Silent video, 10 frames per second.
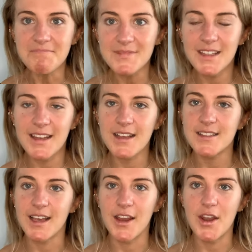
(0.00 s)
And the next
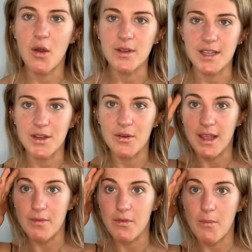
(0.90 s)
thing I know, because I don't
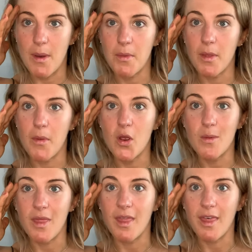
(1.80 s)
even remember the
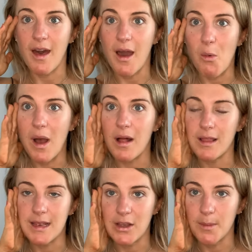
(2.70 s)
moment that well
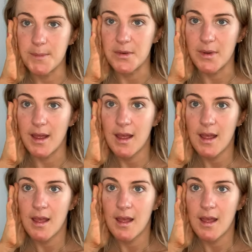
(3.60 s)
leading up to it.